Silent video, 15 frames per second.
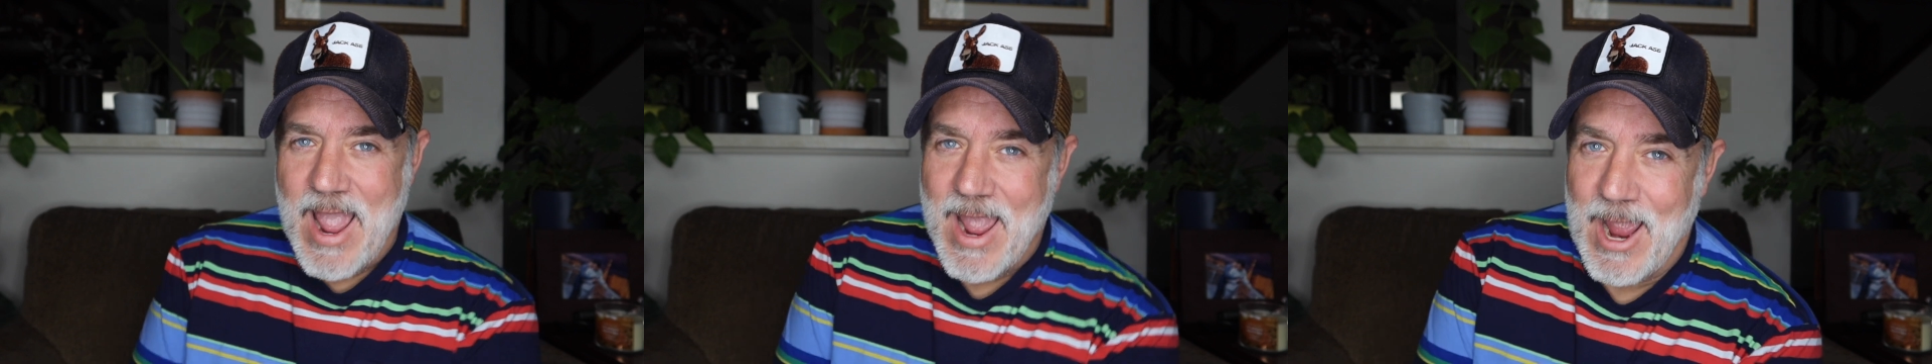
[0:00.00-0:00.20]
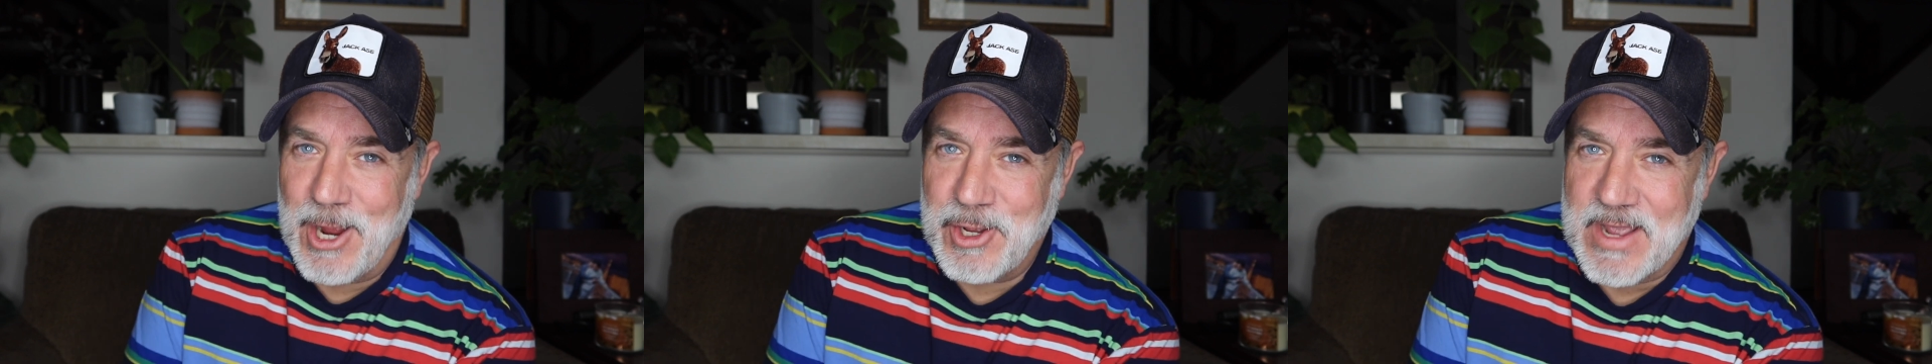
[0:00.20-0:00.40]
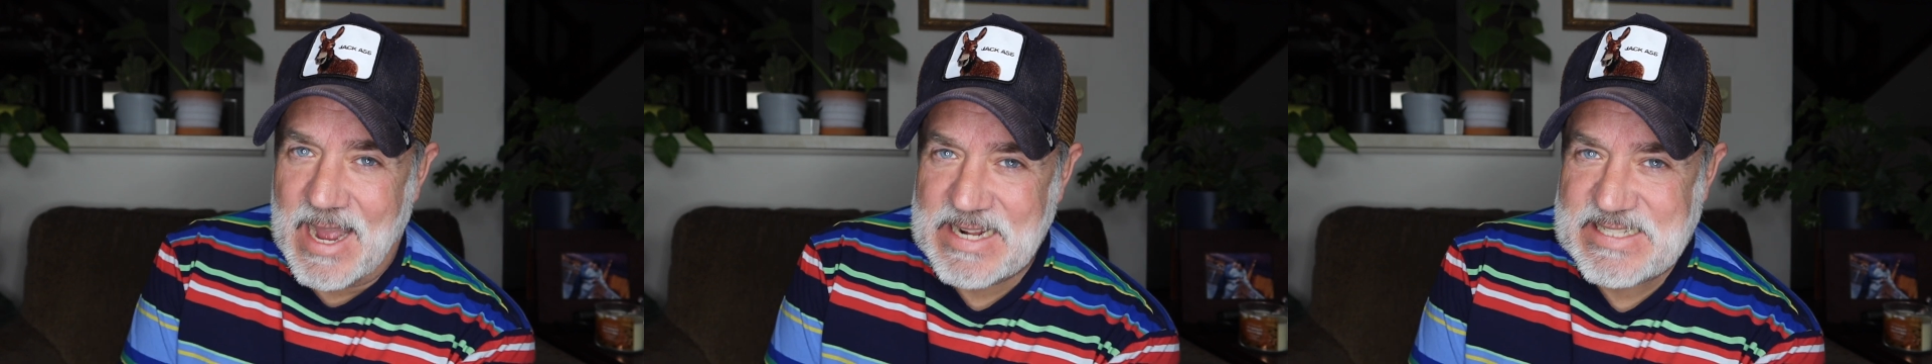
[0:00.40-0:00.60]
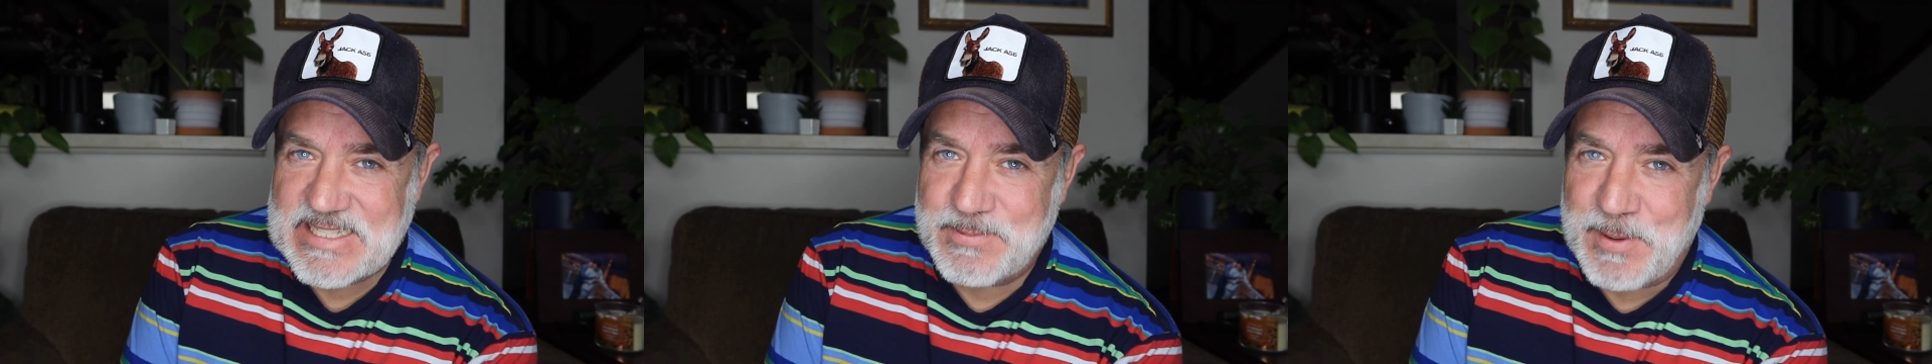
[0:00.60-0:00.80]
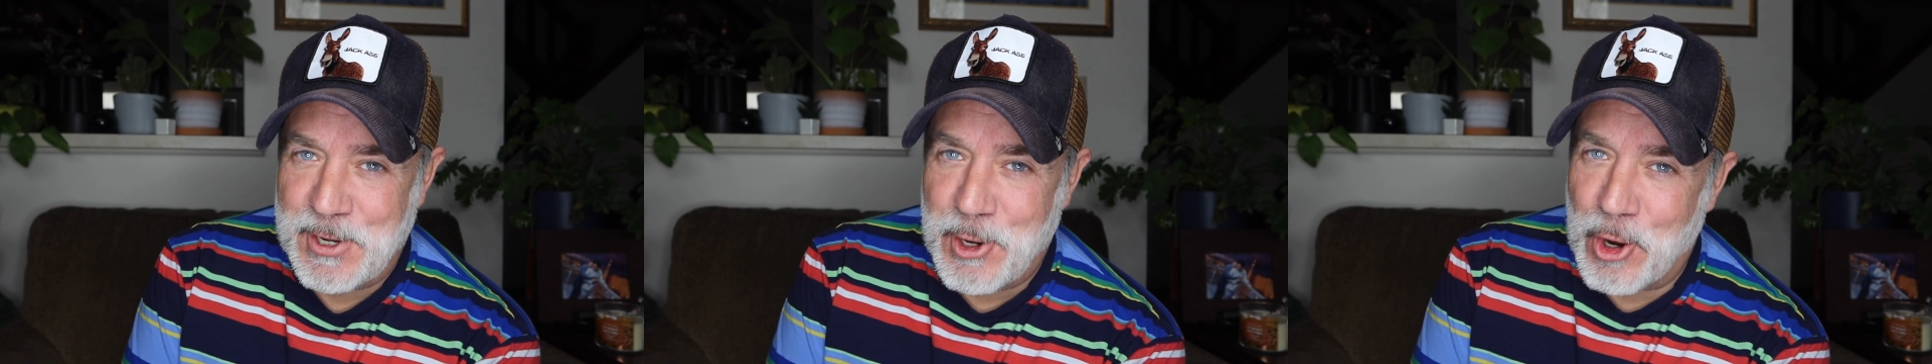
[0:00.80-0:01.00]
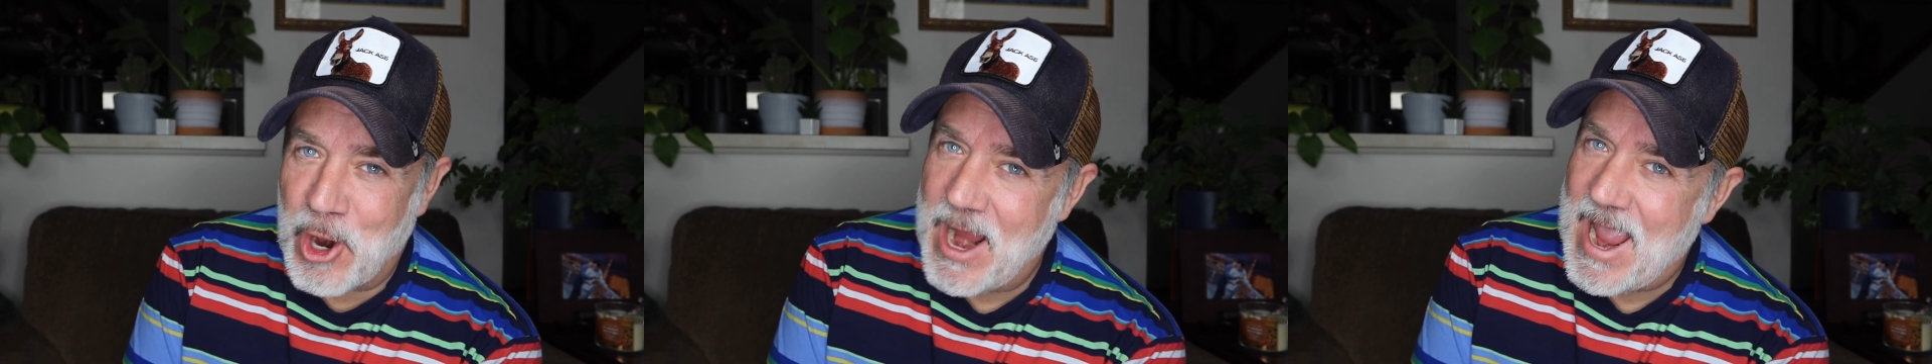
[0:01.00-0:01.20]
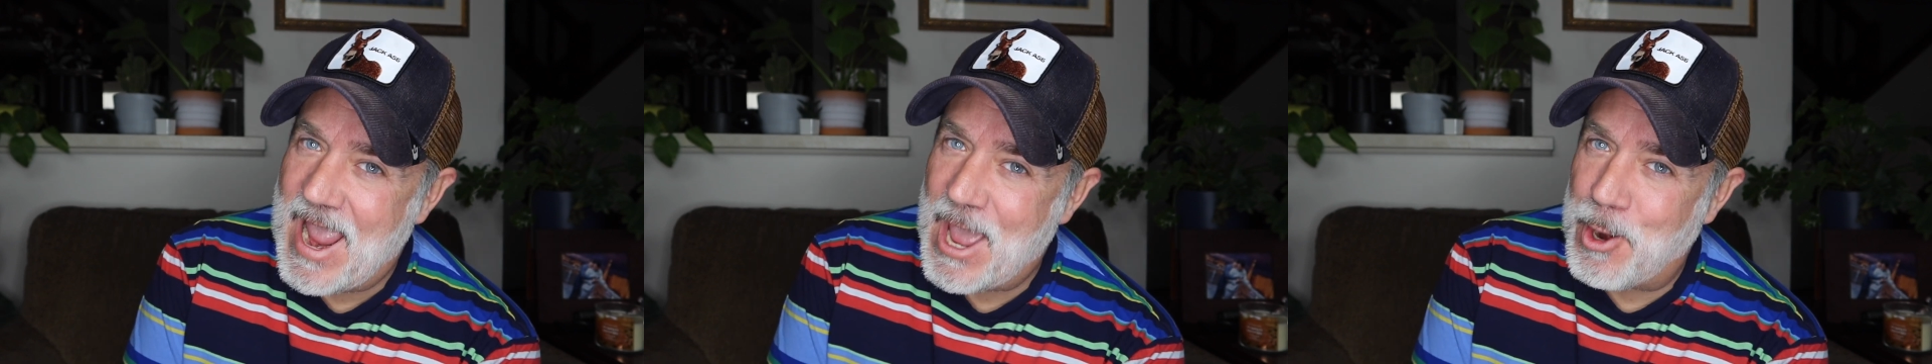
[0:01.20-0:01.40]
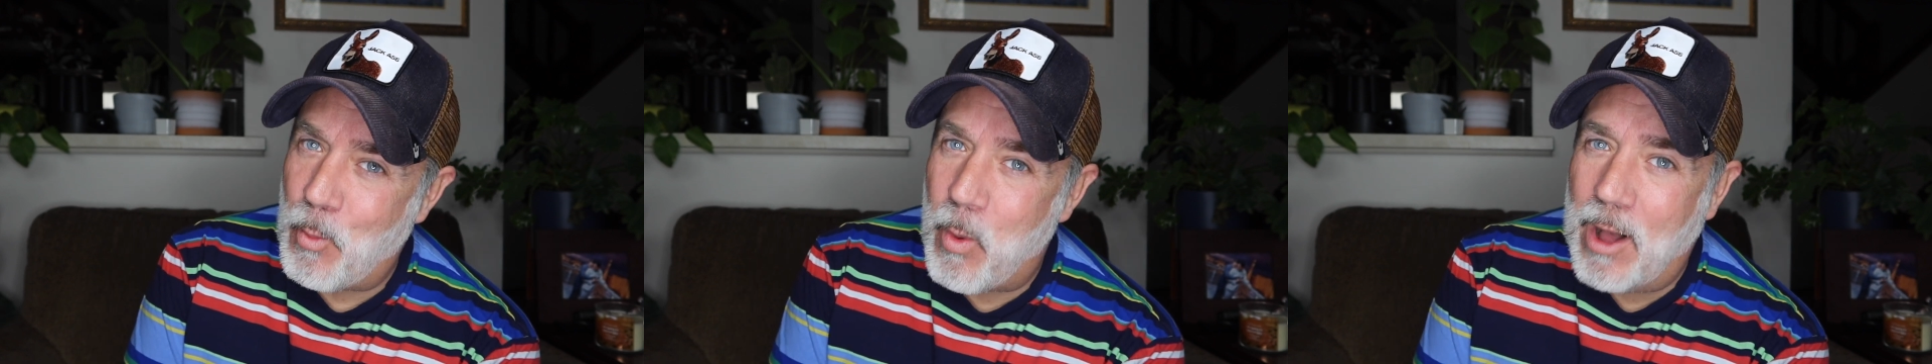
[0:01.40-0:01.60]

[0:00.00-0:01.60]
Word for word: Hey you guys, it's Peter and